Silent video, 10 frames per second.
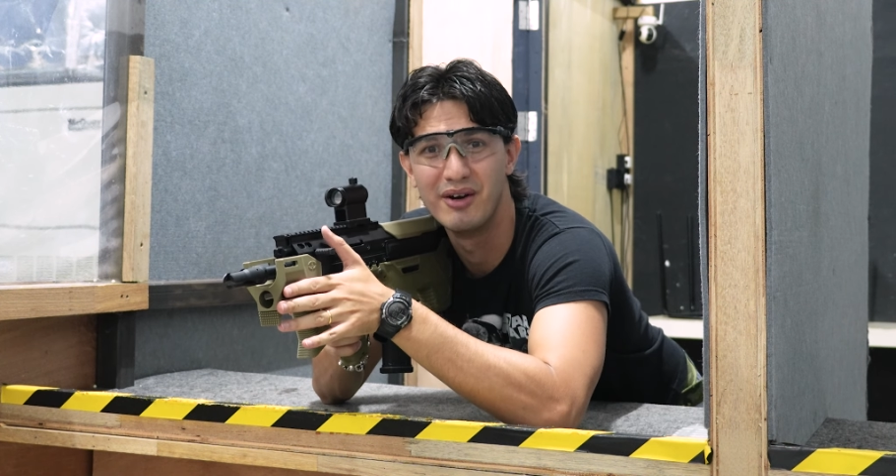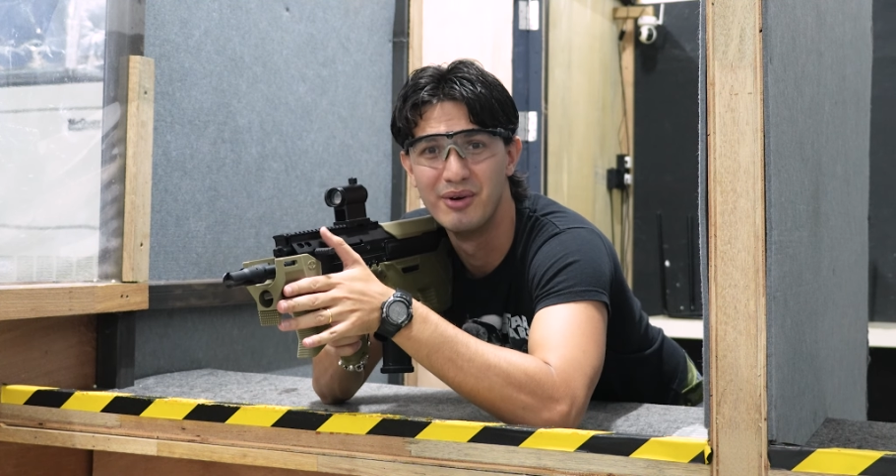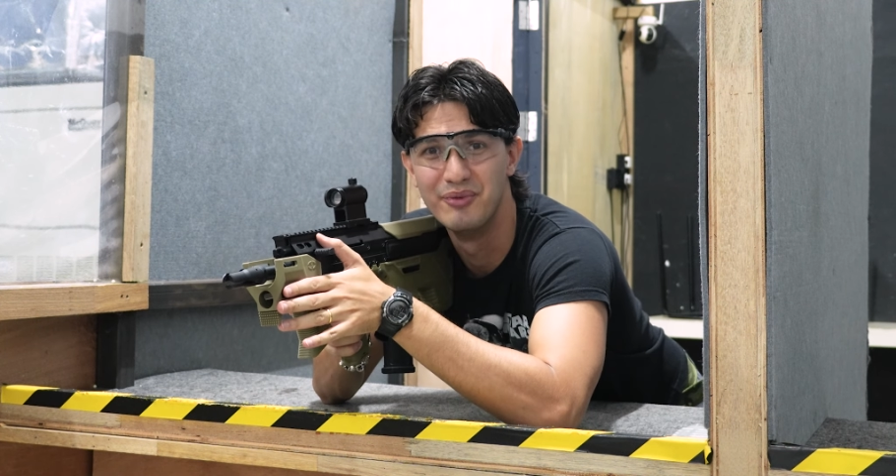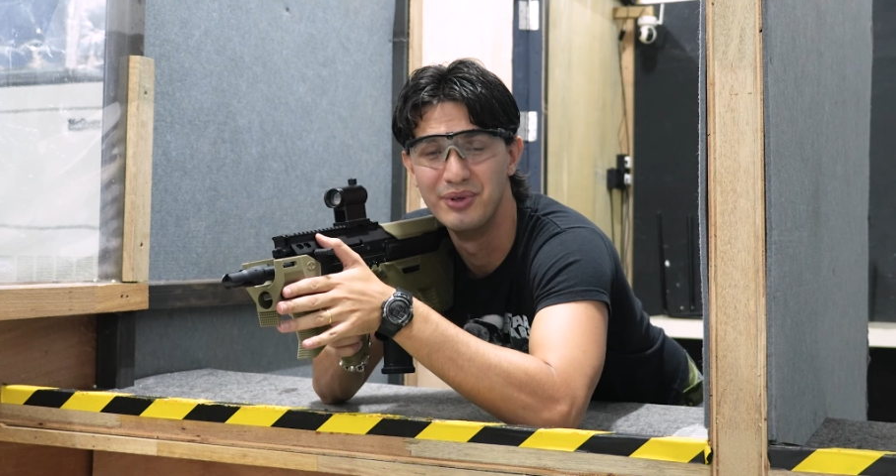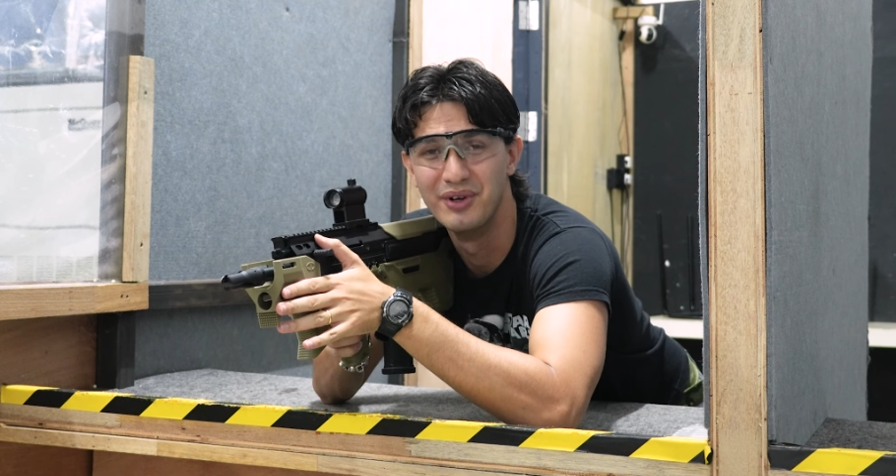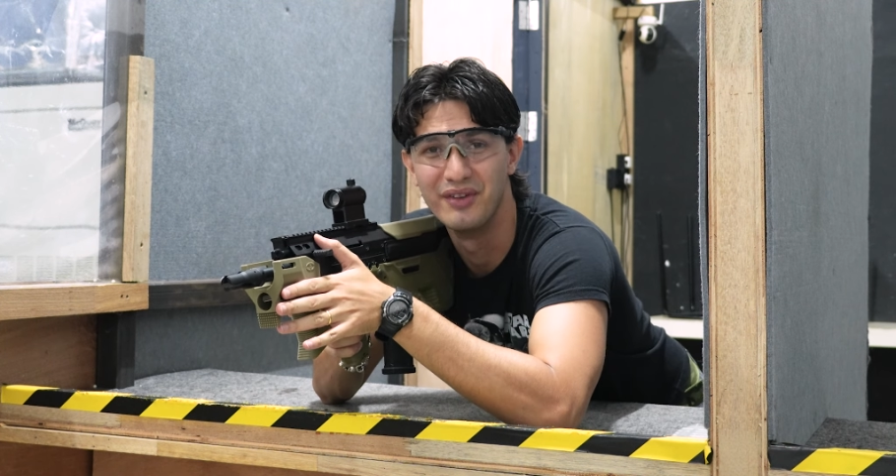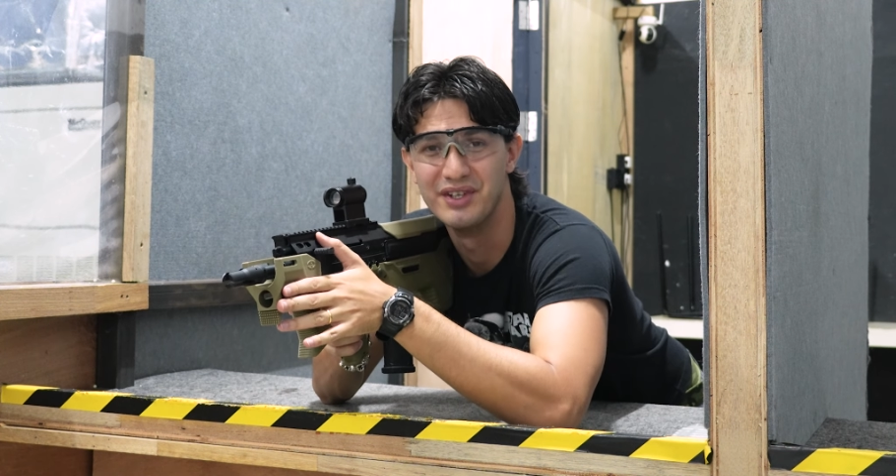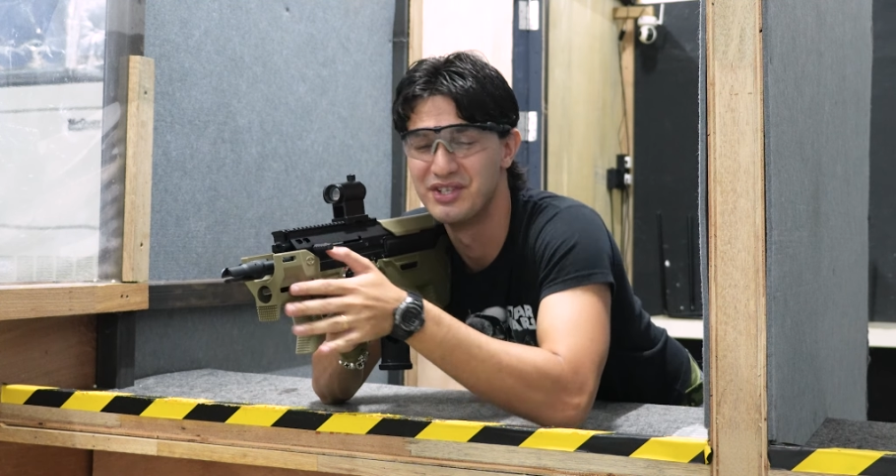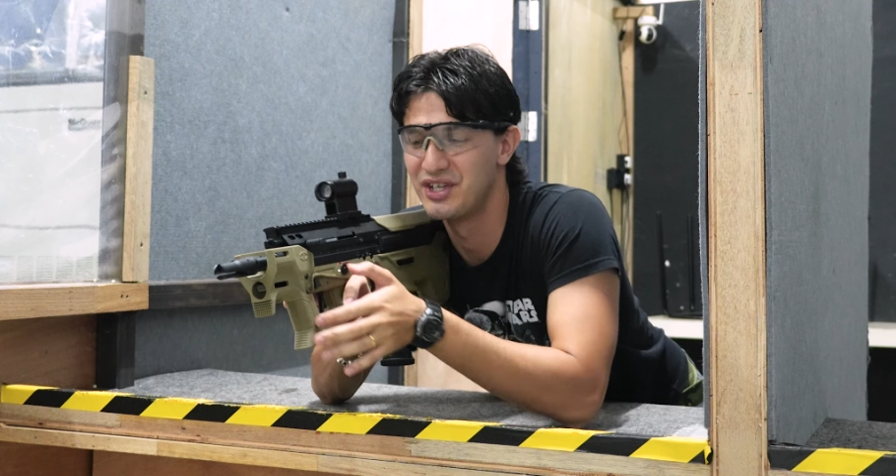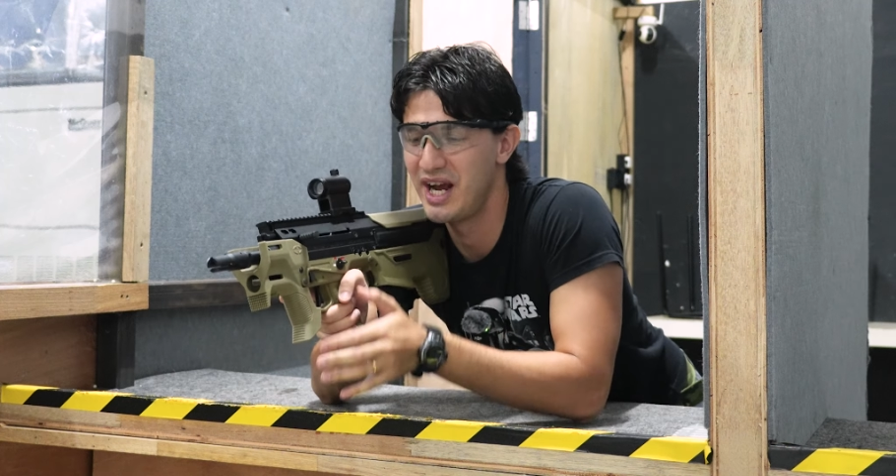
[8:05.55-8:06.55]
reviewed on
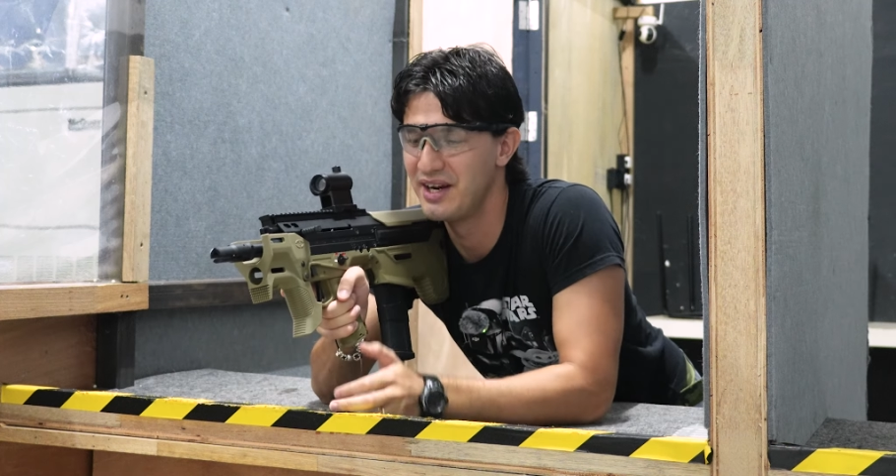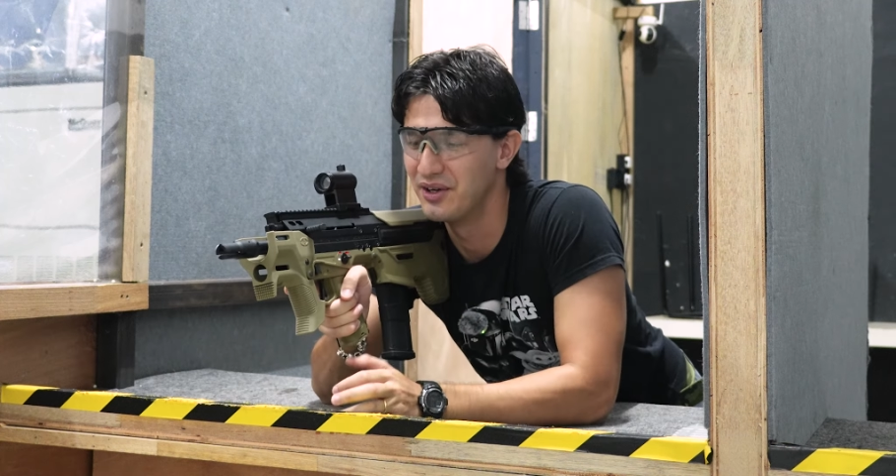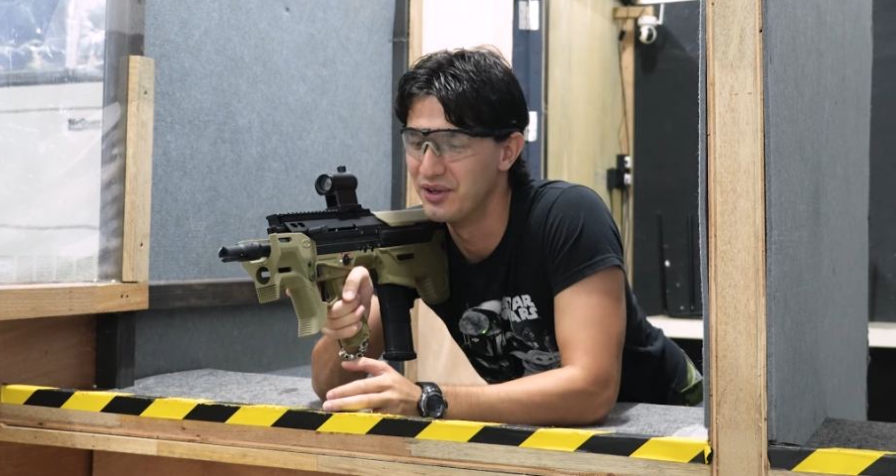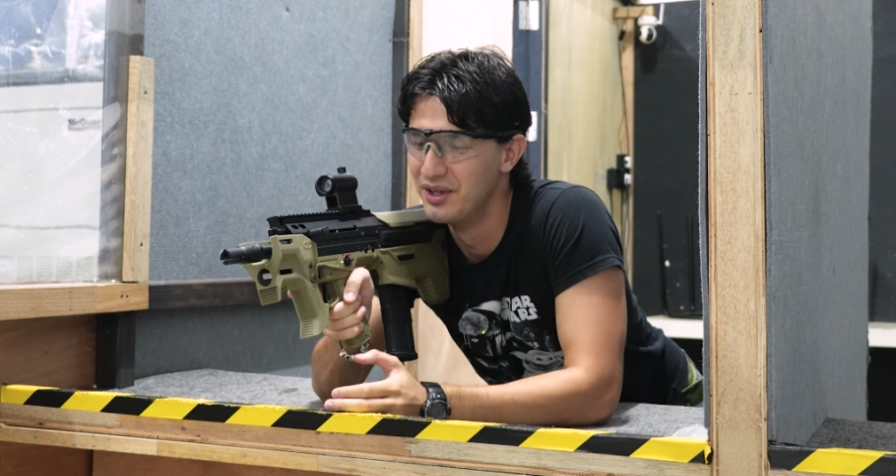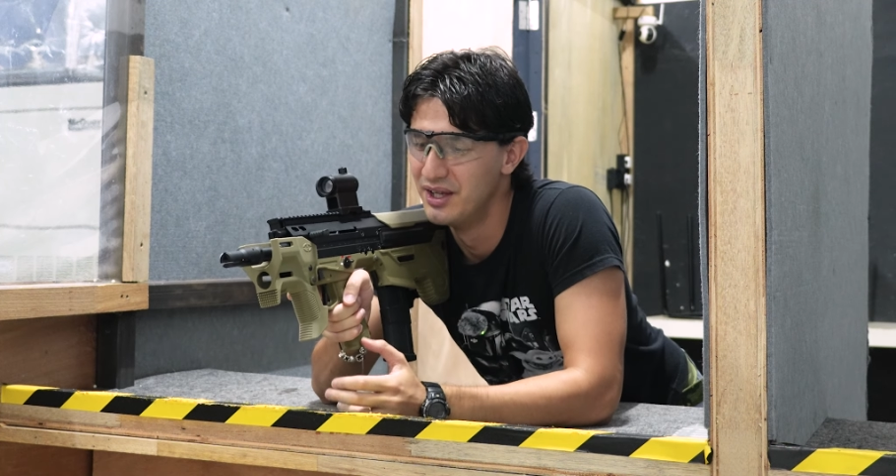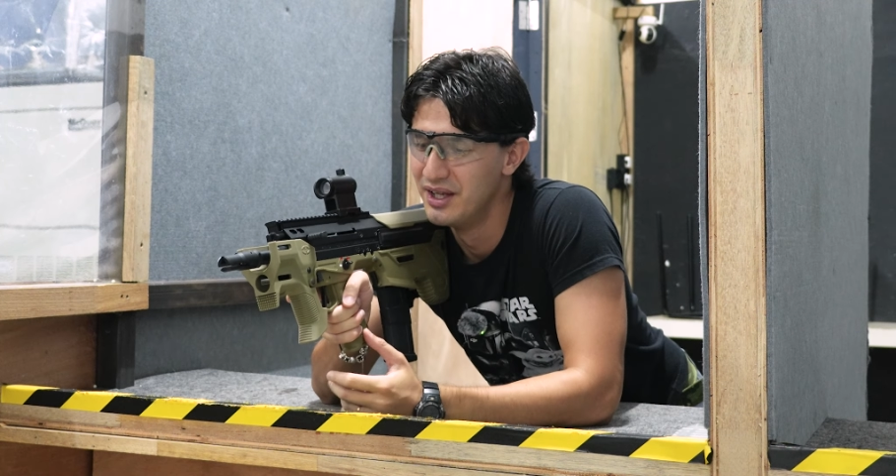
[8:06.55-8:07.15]
this channel.